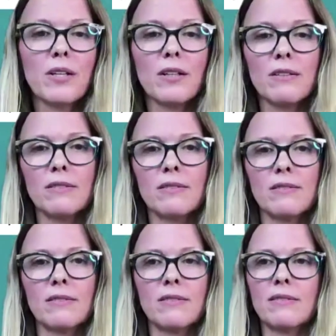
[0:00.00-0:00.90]
there,
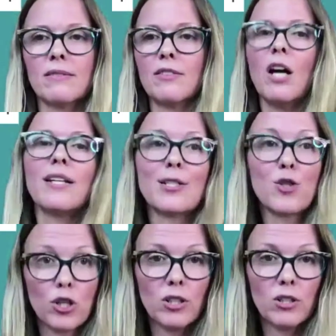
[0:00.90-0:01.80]
not Did in
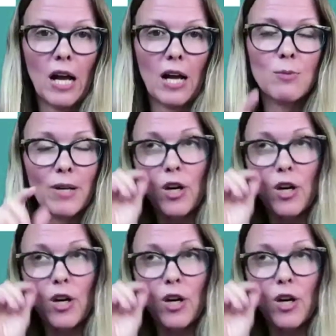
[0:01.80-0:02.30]
Sugar, really?